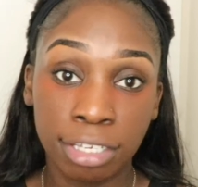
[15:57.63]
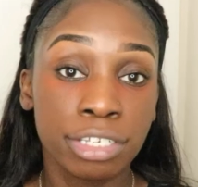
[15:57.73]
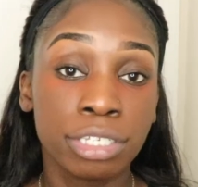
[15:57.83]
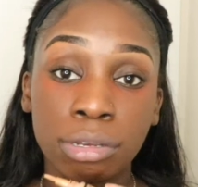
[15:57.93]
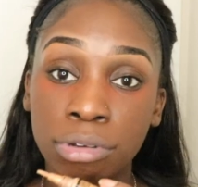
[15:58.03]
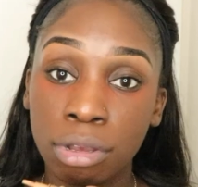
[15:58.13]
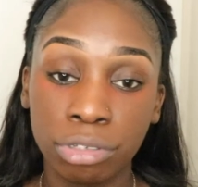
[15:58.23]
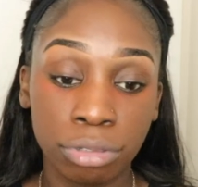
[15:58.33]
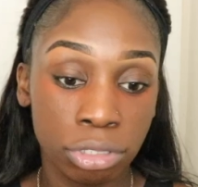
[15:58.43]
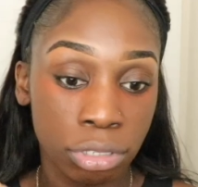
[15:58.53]
So
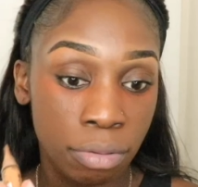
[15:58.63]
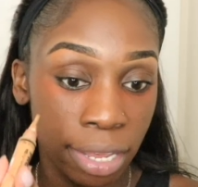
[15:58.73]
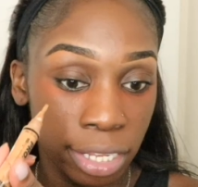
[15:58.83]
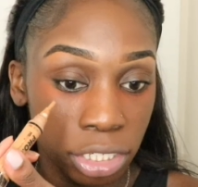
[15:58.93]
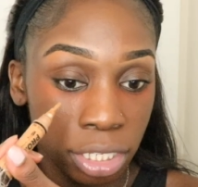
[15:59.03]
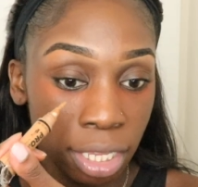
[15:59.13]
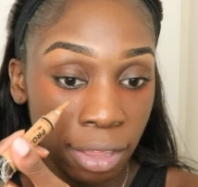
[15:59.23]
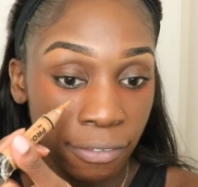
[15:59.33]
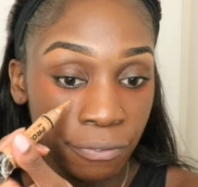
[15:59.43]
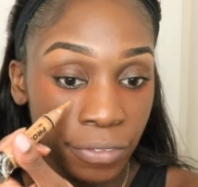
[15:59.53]
don't use too much.
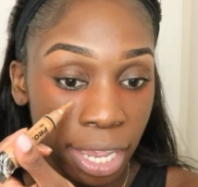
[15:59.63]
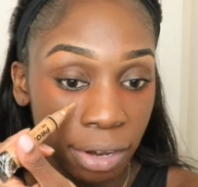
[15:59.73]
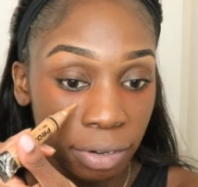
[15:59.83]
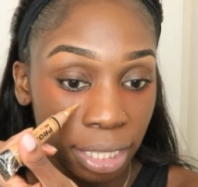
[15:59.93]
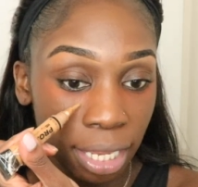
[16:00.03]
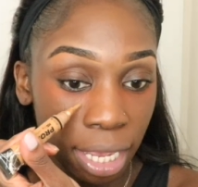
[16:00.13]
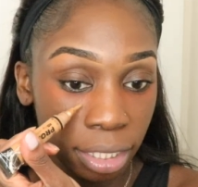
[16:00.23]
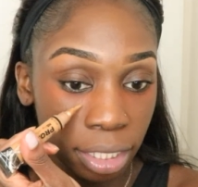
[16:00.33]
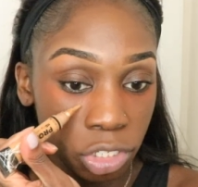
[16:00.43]
Very lightly.